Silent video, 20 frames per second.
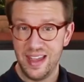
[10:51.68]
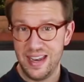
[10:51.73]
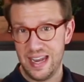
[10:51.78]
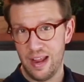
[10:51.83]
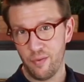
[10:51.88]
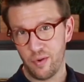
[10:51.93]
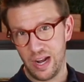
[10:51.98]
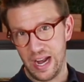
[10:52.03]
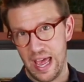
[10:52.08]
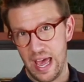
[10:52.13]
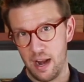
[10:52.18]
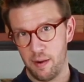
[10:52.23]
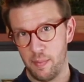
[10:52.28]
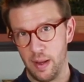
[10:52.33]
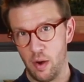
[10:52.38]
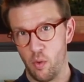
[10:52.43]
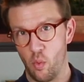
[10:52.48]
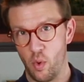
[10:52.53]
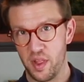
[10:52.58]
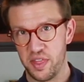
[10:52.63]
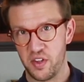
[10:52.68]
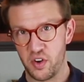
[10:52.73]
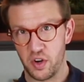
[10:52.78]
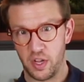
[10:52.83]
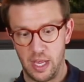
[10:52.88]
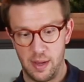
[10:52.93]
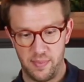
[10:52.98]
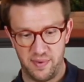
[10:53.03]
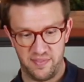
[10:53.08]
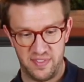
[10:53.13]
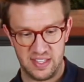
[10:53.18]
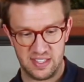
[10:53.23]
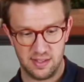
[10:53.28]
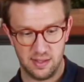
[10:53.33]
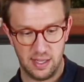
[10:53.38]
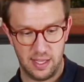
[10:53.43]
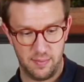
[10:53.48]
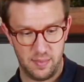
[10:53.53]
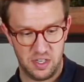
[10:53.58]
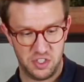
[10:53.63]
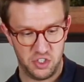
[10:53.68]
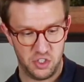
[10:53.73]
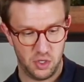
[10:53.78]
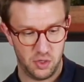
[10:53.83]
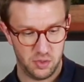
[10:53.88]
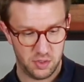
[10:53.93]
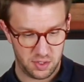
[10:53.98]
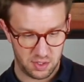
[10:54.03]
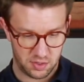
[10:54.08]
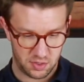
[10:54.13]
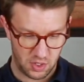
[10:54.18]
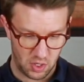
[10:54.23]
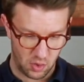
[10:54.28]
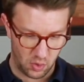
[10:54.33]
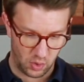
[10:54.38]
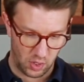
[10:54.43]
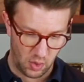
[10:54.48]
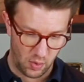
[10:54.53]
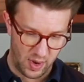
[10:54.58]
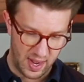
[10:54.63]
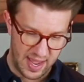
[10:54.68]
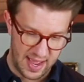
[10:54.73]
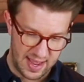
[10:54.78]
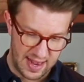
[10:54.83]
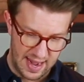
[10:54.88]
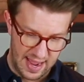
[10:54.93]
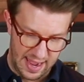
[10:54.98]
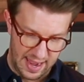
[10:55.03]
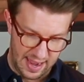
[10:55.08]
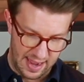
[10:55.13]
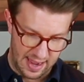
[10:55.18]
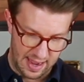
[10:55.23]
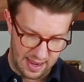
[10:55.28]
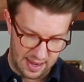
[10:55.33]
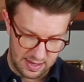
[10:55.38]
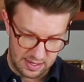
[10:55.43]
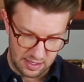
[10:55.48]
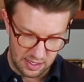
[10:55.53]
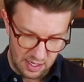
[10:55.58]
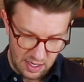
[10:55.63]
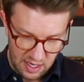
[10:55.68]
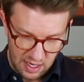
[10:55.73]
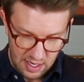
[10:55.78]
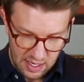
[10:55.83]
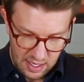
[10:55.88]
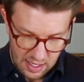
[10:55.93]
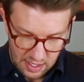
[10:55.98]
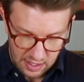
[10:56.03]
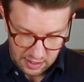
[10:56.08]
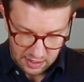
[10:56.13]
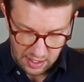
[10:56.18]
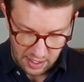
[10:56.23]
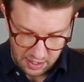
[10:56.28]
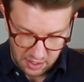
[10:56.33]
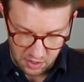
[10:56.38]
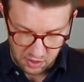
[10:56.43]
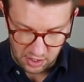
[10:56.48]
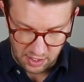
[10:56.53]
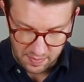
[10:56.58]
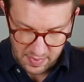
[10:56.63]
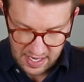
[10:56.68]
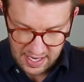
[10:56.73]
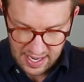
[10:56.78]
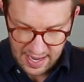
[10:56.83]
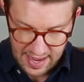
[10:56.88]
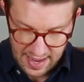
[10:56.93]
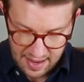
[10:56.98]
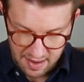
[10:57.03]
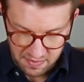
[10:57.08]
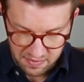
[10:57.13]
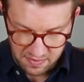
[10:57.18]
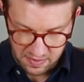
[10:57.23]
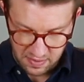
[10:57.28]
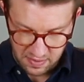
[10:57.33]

Now we're going to add about 1/3 cup of this lemon juice. So go ahead and cut your lemon in half.